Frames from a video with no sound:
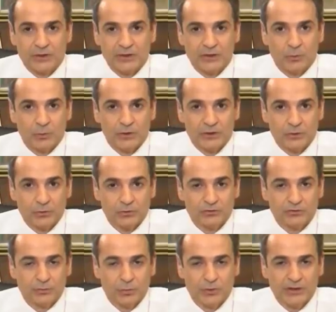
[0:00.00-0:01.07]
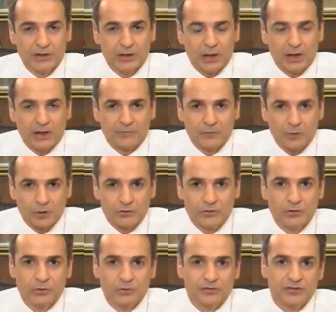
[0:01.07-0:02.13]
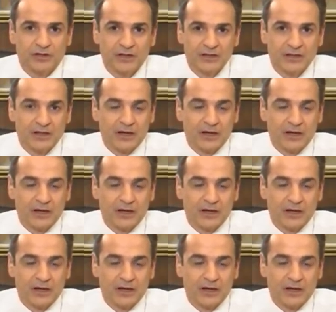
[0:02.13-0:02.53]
we use, we have not used